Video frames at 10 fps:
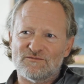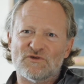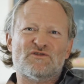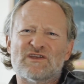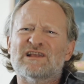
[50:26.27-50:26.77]

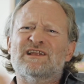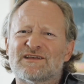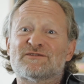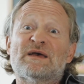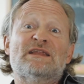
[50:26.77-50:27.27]

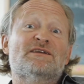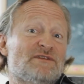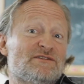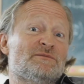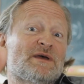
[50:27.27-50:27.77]
revealing as many of
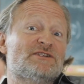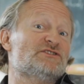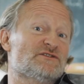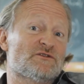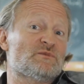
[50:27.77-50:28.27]
these
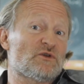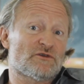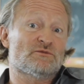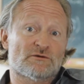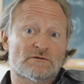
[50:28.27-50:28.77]
dimensions as
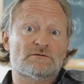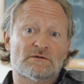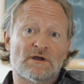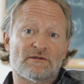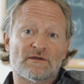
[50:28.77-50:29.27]
possible,
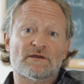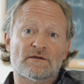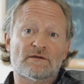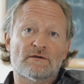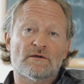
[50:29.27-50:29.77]
I
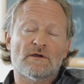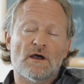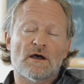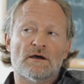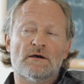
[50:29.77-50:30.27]
think.
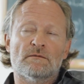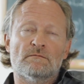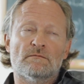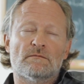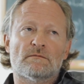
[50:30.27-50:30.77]

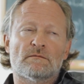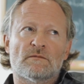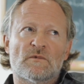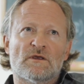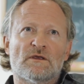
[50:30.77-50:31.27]
Um,
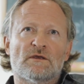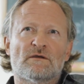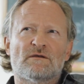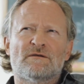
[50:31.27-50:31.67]
the